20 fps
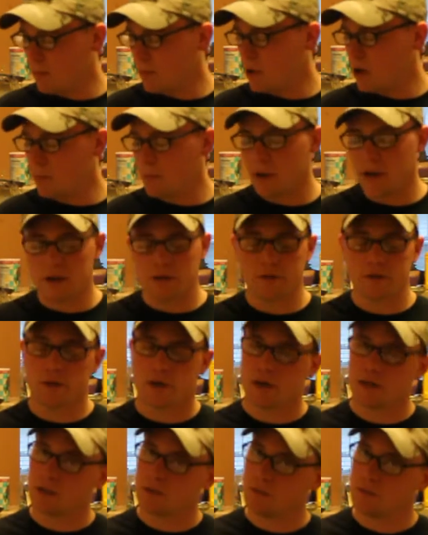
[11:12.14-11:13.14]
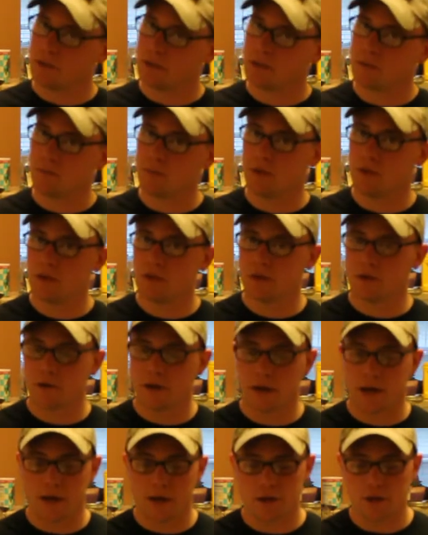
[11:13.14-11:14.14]
them up and toss them in this meal,
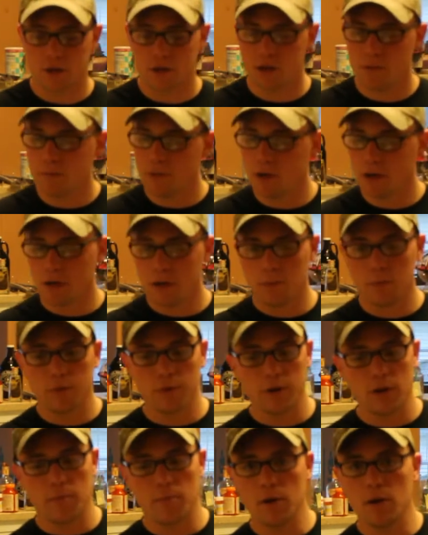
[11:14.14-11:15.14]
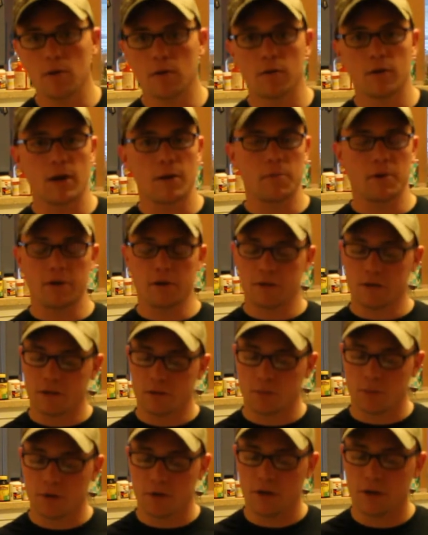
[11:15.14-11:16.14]
and it should be a complete meal. I mean, it's
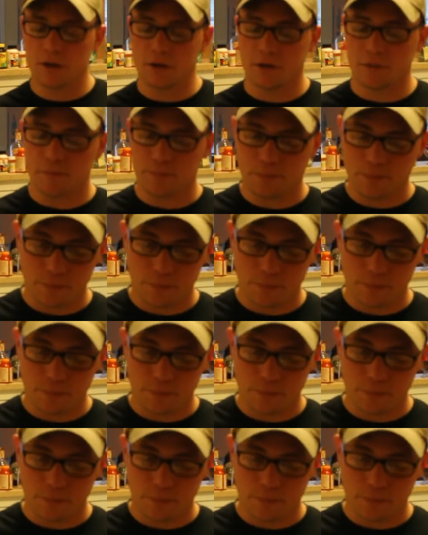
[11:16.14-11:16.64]
pretty good.